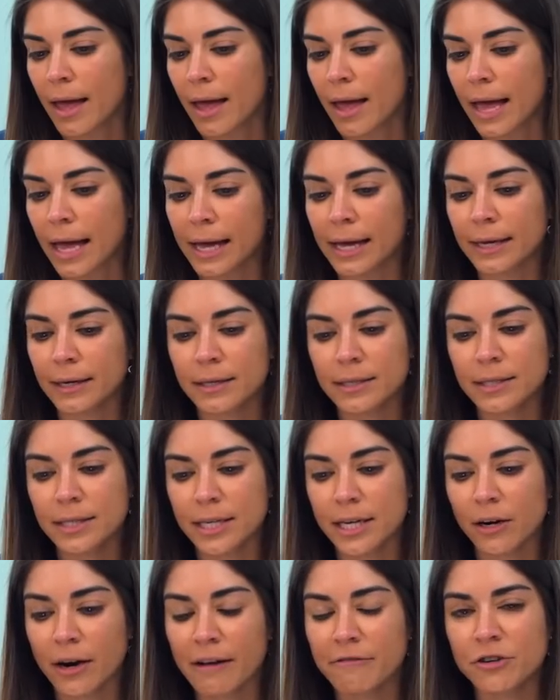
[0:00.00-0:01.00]
And
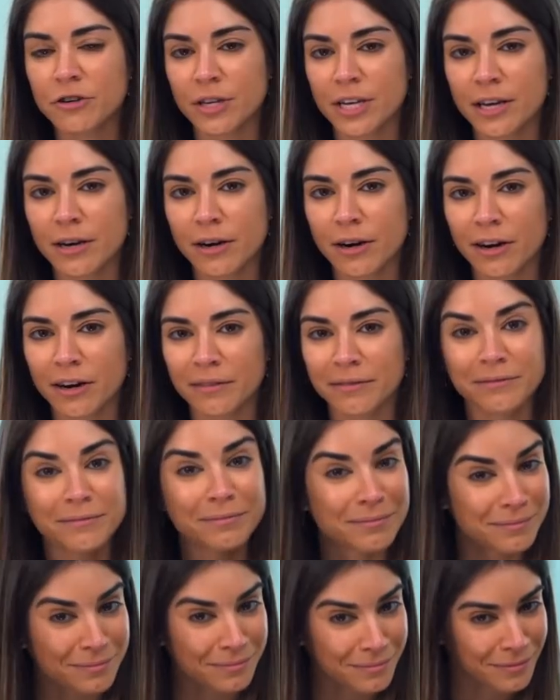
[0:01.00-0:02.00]
year after year,
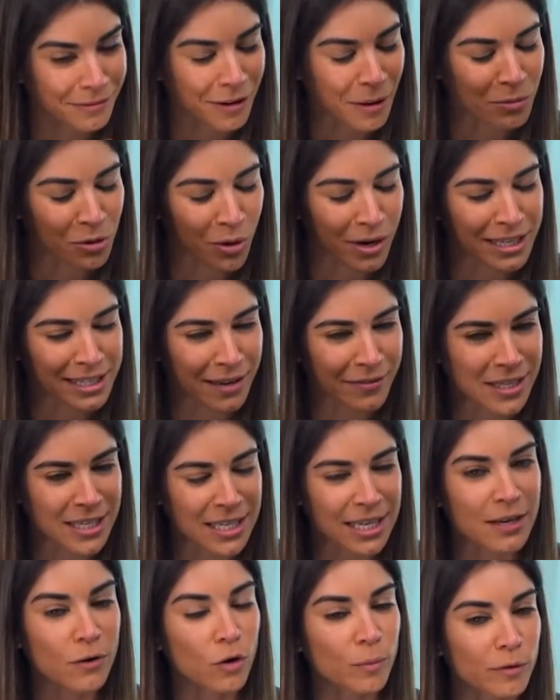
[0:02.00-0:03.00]
from
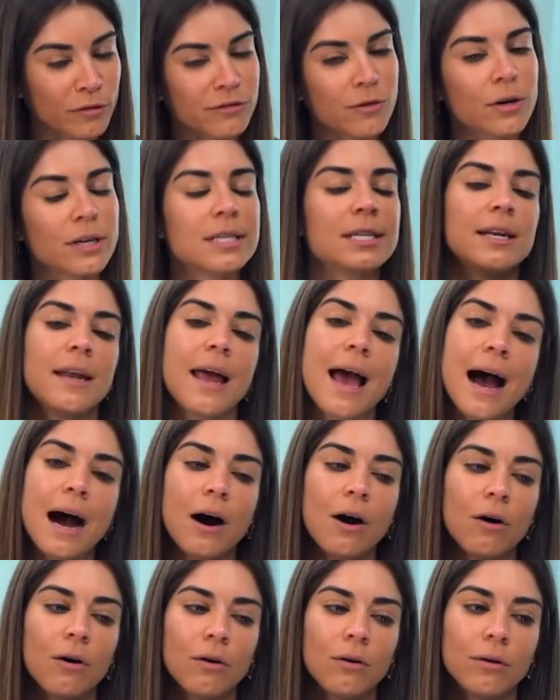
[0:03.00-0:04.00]
2017 or before to
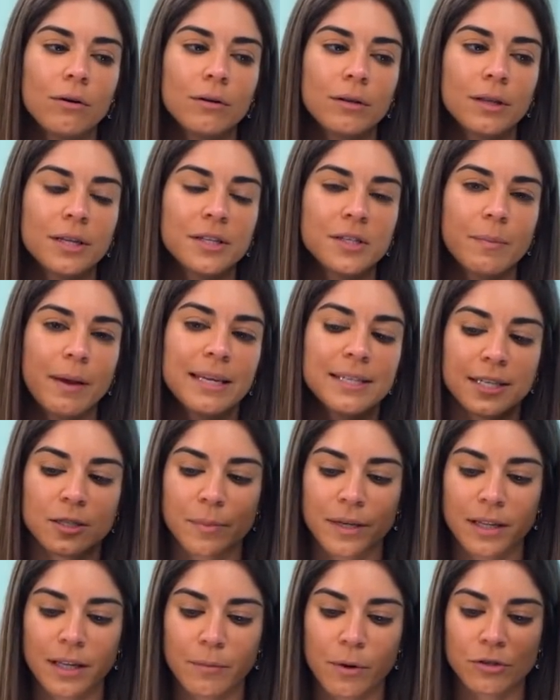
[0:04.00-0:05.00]
now, the space has
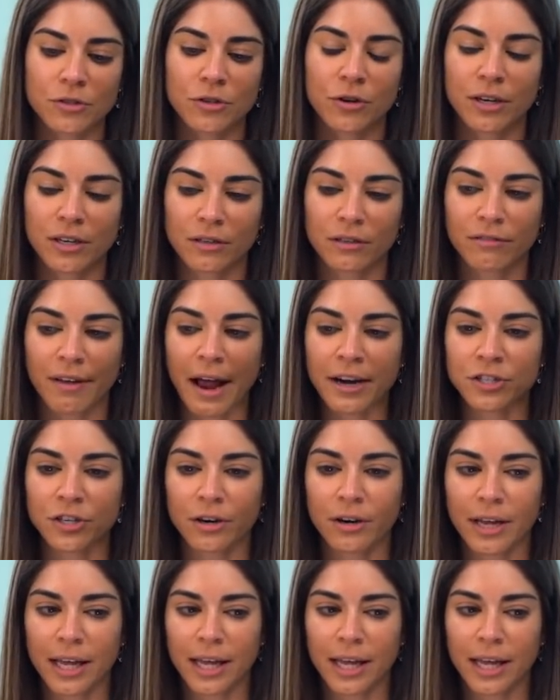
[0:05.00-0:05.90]
been the most critical factor